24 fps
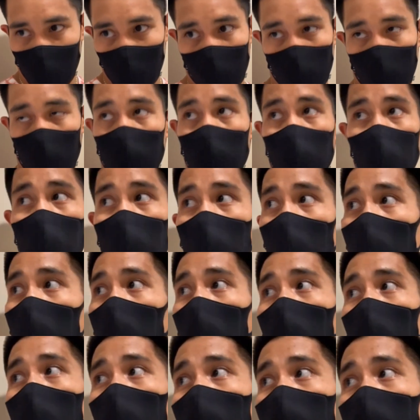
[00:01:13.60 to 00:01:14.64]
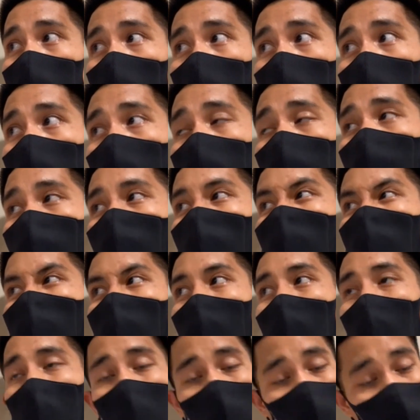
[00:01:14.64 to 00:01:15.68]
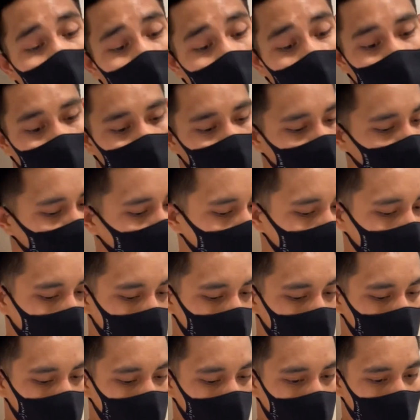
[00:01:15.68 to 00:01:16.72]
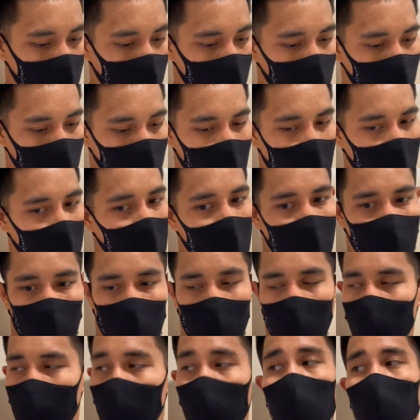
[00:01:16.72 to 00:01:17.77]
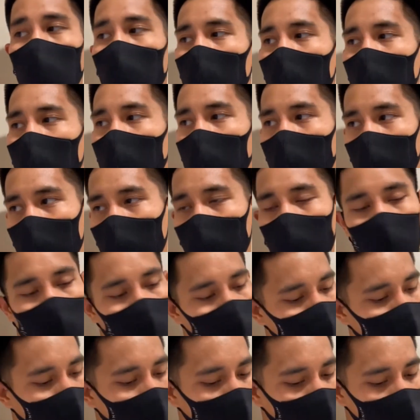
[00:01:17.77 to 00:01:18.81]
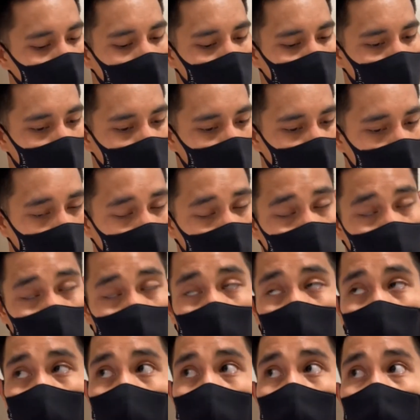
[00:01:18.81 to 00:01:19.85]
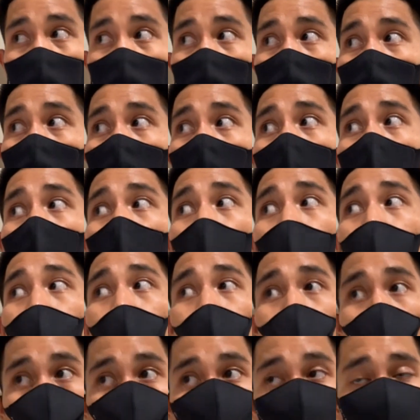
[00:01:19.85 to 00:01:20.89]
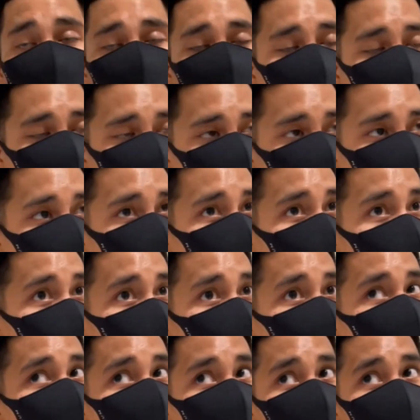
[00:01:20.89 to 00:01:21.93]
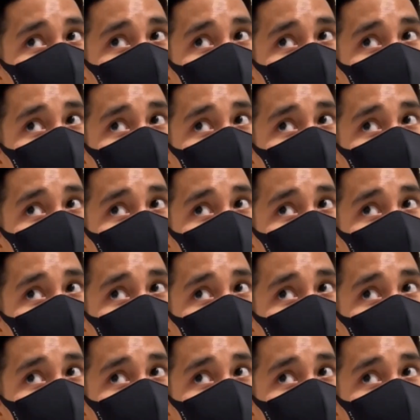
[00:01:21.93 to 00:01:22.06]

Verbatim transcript: and CJ, and all them. So, and Vaughn. So, you know, those are my guys that I shoot with, and Paul Zamar and them. So, uh, my teammates had a huge